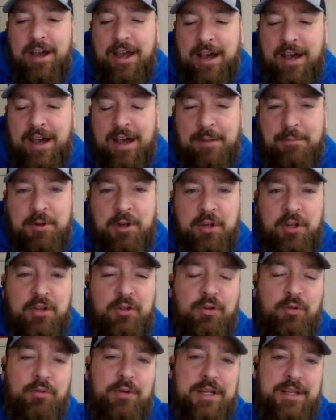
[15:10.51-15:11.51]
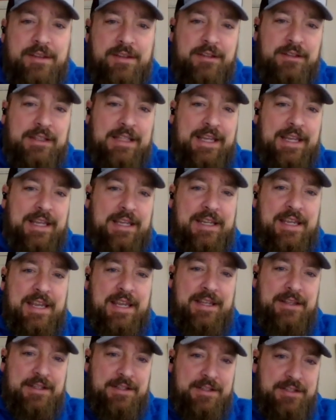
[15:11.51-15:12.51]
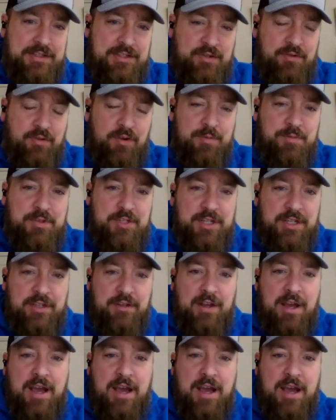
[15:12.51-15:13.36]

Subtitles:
I'm including the link in the description